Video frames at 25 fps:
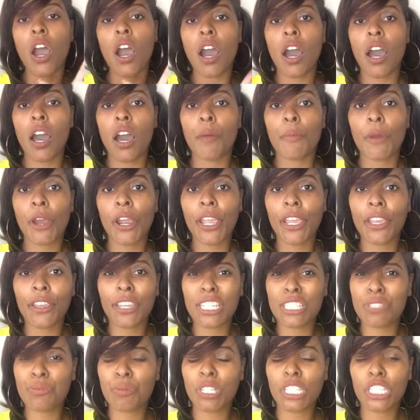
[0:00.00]
our hair
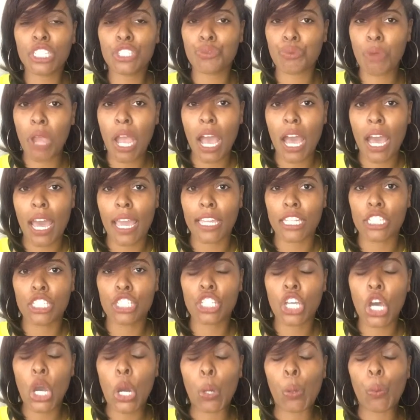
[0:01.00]
gets really dry,
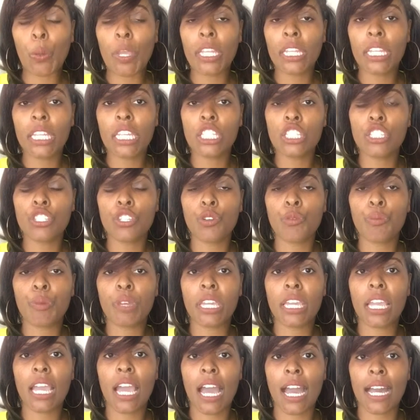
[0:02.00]
so we need to
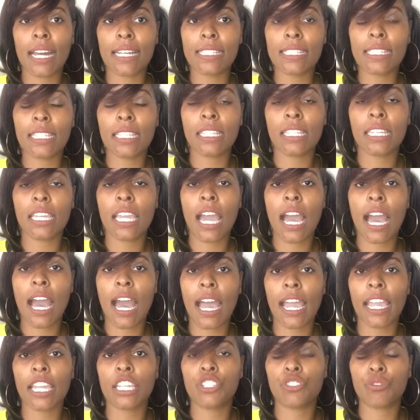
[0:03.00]
be constantly
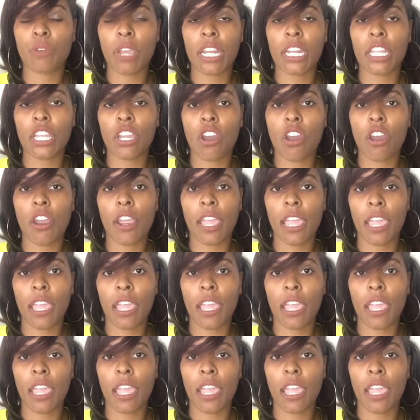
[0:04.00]
hydrating our